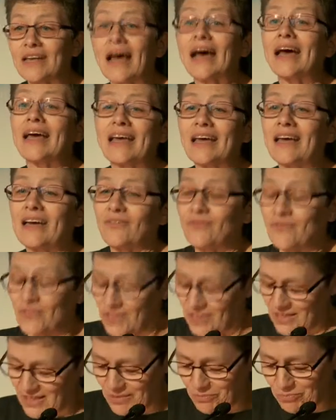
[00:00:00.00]
not
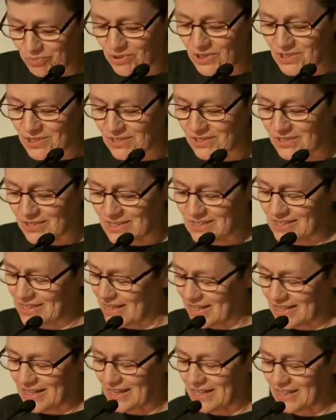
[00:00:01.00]
have the presence
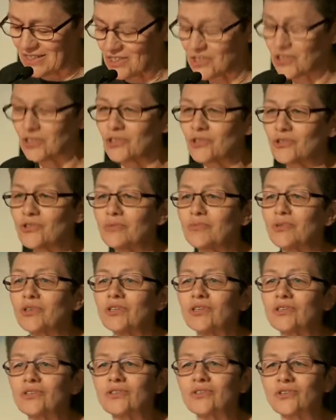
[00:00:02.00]
that has
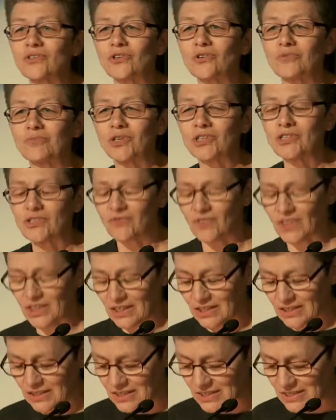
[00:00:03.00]
contributed to so much
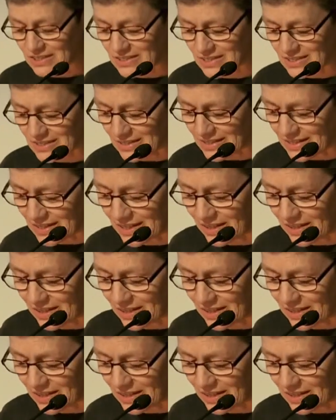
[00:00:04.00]
violence and